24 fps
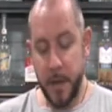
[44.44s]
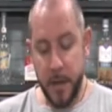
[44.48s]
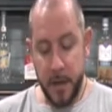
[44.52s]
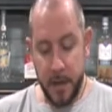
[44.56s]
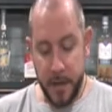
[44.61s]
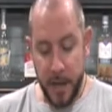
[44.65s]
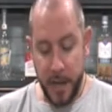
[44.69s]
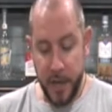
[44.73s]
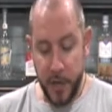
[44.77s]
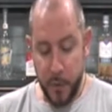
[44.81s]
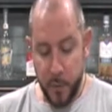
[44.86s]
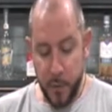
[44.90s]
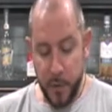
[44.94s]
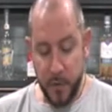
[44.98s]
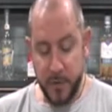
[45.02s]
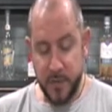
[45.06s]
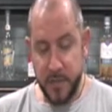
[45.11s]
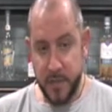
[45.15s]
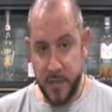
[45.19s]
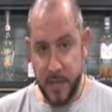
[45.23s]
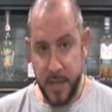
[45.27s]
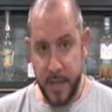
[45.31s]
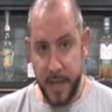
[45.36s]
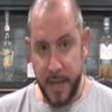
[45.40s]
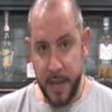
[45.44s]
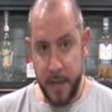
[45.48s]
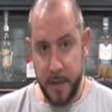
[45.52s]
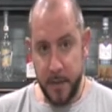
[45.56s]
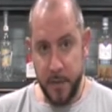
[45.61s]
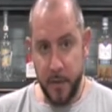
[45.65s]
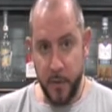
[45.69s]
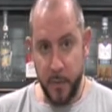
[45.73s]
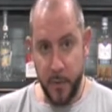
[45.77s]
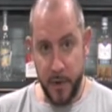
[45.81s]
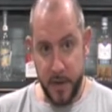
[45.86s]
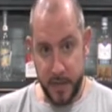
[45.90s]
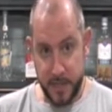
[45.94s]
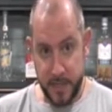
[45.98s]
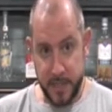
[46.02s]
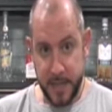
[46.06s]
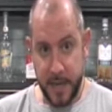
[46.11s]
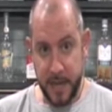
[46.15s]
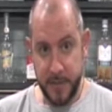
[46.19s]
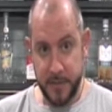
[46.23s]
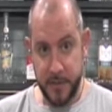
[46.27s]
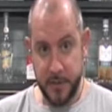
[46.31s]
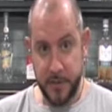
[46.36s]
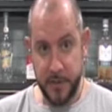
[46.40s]
Now, you will see that when I
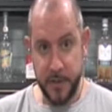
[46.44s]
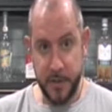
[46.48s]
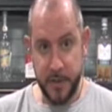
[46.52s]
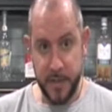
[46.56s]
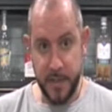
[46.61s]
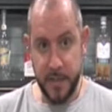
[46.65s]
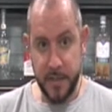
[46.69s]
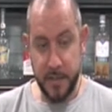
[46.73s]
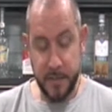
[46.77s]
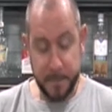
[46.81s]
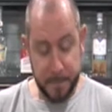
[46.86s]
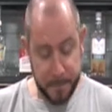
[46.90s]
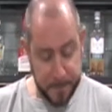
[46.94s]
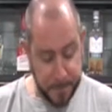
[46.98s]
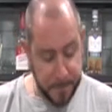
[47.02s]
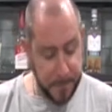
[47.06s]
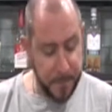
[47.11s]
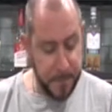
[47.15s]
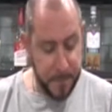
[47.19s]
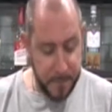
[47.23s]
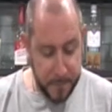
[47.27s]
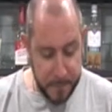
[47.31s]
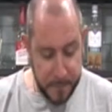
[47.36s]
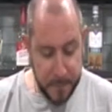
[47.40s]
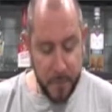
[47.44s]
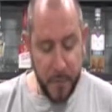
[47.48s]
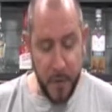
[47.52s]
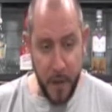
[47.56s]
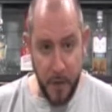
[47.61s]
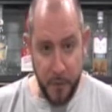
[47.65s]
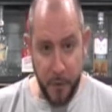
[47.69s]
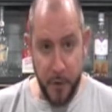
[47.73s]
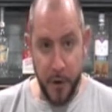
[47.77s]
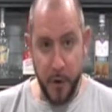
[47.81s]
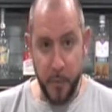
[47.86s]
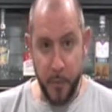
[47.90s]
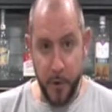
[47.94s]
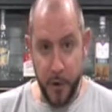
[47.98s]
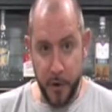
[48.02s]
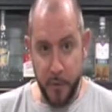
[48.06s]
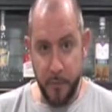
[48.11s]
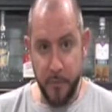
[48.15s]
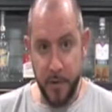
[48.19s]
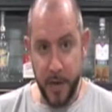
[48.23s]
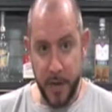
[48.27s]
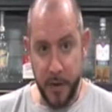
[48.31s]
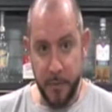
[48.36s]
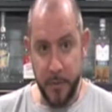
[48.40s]
start to do this, I've got to work
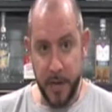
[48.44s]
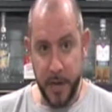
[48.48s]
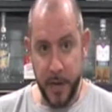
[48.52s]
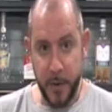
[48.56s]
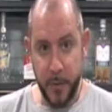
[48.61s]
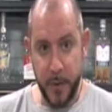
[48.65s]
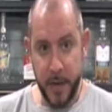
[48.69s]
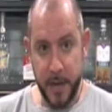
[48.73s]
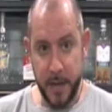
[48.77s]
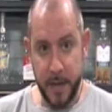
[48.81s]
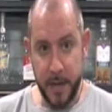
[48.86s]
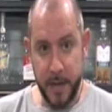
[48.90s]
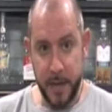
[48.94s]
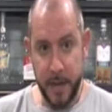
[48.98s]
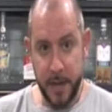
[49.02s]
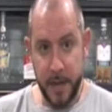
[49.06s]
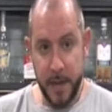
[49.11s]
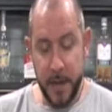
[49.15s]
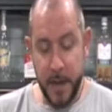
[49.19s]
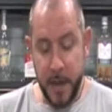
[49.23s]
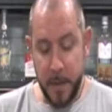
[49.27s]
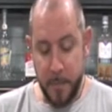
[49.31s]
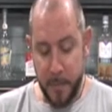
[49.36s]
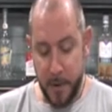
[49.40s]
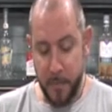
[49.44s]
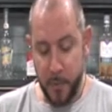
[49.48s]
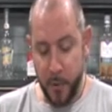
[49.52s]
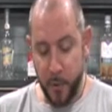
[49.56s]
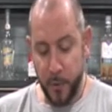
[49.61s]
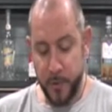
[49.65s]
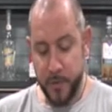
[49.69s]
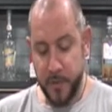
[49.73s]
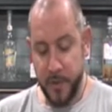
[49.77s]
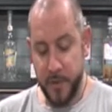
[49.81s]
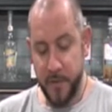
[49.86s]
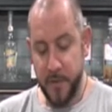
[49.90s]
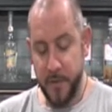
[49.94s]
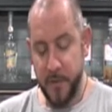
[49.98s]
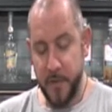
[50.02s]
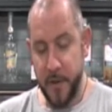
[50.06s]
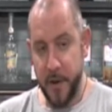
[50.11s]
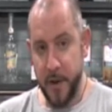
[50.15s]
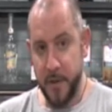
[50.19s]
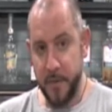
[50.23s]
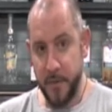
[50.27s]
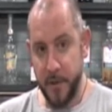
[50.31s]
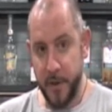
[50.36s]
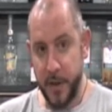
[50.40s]
really quickly, but I'm also
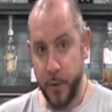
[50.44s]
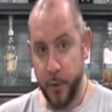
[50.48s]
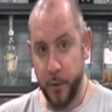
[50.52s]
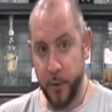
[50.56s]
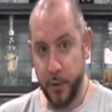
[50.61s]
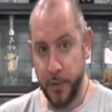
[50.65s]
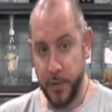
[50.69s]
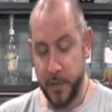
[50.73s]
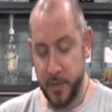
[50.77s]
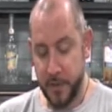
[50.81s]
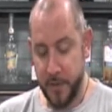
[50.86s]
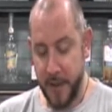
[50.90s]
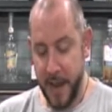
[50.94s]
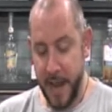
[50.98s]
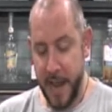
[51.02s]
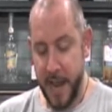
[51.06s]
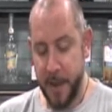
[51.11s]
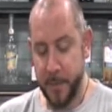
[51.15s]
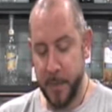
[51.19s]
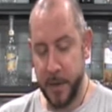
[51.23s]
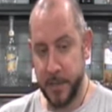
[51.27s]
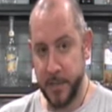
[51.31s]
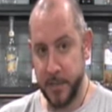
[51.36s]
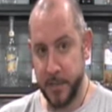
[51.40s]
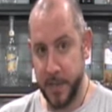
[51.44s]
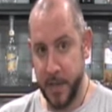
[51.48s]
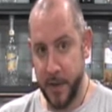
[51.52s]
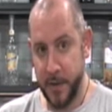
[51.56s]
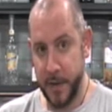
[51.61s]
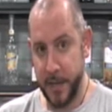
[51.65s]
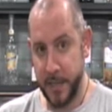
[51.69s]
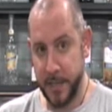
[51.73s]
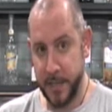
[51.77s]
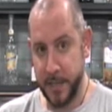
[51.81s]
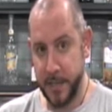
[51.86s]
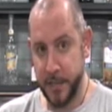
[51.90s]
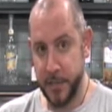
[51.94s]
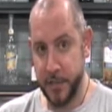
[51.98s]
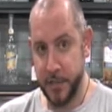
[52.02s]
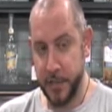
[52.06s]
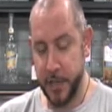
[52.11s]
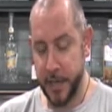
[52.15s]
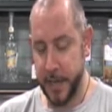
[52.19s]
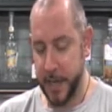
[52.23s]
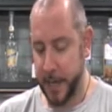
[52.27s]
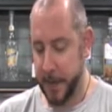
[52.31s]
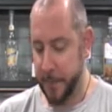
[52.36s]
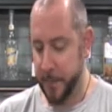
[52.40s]
very cautious of how much is going into this
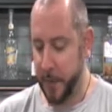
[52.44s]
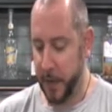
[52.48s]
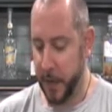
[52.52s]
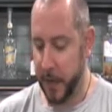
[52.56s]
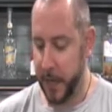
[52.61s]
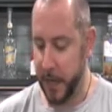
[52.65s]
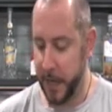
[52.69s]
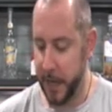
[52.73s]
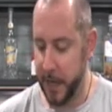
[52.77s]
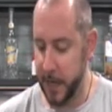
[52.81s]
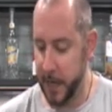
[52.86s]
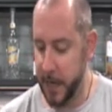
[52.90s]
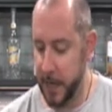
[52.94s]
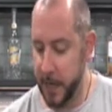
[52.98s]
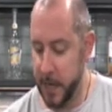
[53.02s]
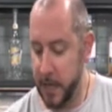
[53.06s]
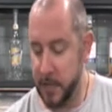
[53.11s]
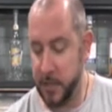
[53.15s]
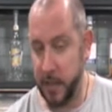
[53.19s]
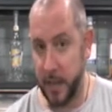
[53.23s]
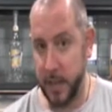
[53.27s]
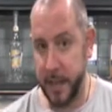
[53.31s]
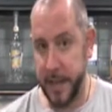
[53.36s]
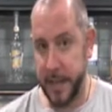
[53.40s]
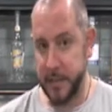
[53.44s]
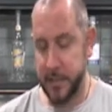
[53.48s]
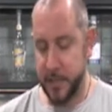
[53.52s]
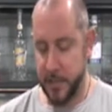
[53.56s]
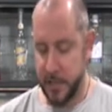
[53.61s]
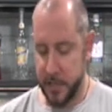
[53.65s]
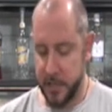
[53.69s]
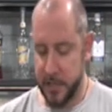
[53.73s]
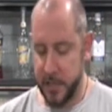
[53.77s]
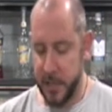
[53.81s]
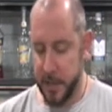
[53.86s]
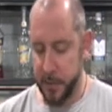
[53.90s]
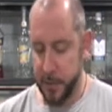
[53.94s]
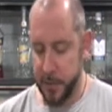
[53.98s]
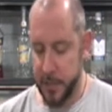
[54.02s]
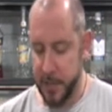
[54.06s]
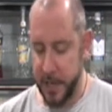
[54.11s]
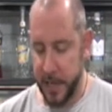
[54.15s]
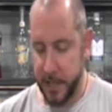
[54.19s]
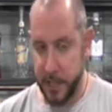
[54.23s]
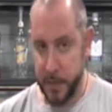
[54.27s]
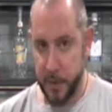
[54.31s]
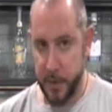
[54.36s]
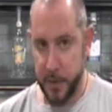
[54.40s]
jigger, okay? So let's just double
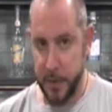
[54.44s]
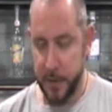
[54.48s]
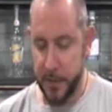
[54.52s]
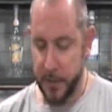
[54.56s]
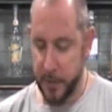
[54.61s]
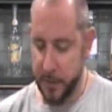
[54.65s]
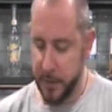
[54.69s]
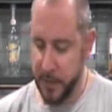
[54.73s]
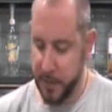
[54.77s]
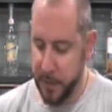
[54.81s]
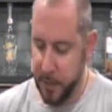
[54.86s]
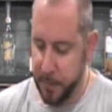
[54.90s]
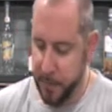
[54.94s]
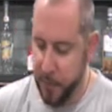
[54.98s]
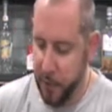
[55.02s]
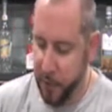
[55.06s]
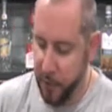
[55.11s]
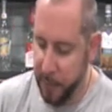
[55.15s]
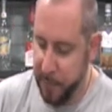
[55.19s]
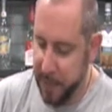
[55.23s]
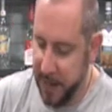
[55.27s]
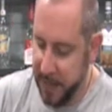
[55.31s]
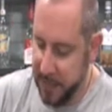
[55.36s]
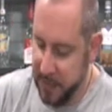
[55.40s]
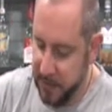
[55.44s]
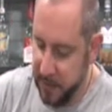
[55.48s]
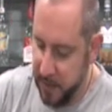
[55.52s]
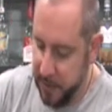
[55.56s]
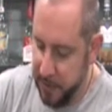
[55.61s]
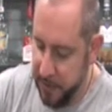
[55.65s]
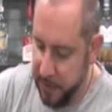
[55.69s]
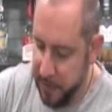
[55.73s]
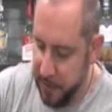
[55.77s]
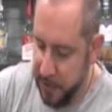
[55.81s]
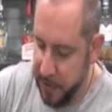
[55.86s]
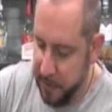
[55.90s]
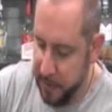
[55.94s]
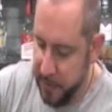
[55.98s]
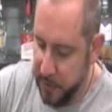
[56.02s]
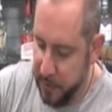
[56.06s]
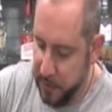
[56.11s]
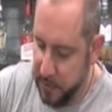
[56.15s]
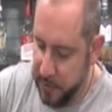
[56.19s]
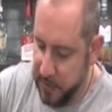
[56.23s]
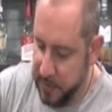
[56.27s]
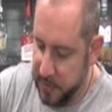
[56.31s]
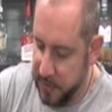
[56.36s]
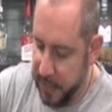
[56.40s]
check. So what I'm going to do is pour a baseline 30
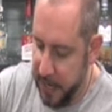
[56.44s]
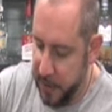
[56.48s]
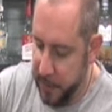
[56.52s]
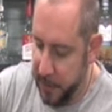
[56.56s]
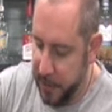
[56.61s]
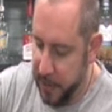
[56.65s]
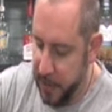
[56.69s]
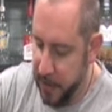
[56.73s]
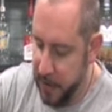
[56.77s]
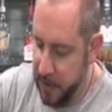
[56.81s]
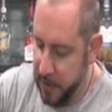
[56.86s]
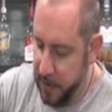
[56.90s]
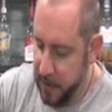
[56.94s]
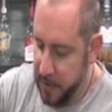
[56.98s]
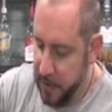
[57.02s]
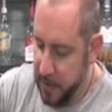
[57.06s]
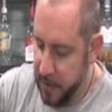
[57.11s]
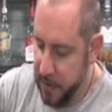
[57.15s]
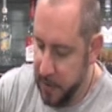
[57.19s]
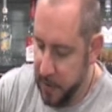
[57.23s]
mils and see how we go.